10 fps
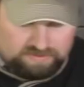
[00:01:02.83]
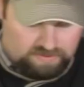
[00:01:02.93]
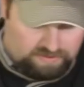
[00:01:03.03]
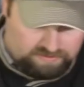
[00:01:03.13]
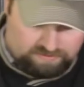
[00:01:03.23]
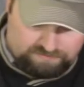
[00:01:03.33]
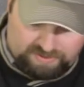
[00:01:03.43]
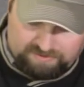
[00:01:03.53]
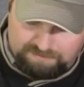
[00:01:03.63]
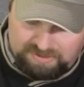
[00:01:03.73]
and our
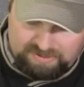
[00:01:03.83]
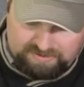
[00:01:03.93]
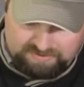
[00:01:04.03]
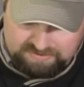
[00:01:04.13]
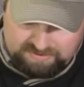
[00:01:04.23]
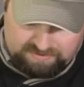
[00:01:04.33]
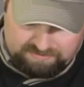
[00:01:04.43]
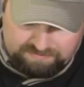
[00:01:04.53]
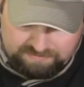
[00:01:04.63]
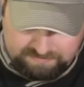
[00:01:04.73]
valve block
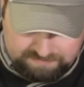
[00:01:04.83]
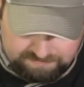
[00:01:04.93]
itself.